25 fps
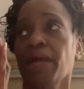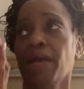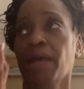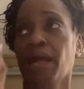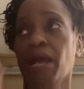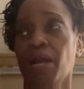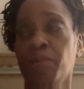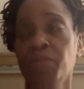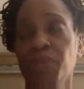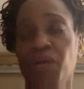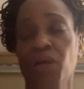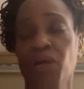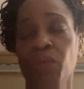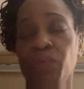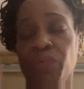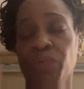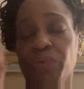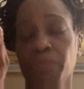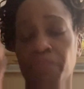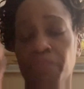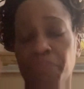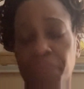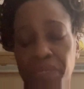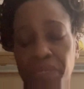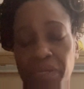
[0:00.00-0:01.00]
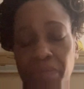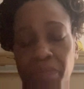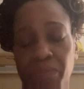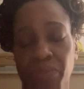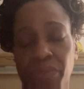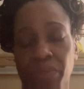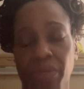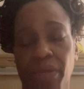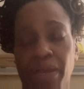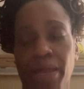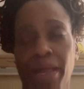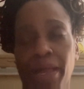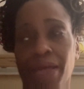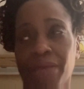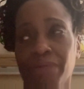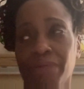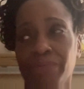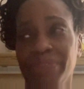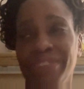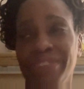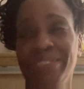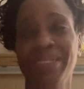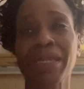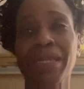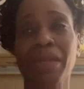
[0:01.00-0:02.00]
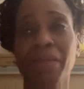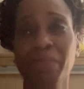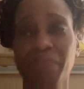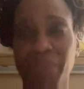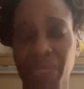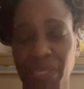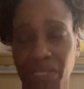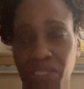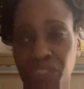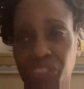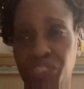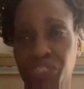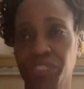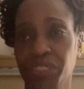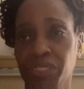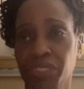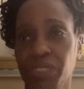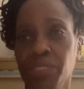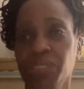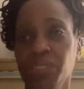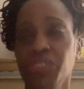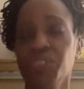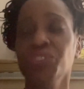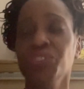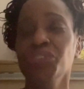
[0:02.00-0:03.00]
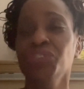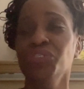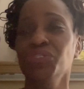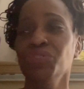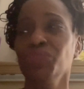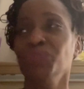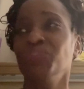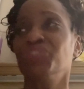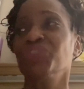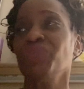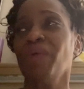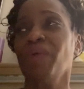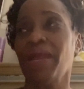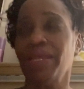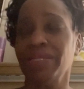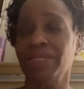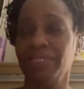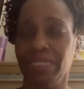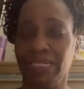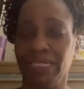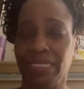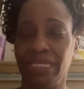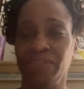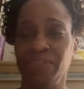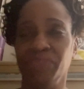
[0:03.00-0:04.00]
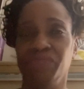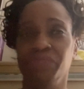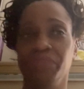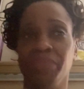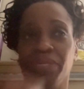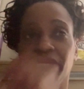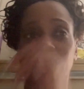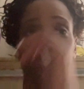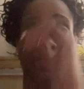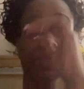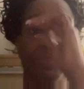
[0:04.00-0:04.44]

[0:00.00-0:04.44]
I'm going to remember how damaged you tried to leave me.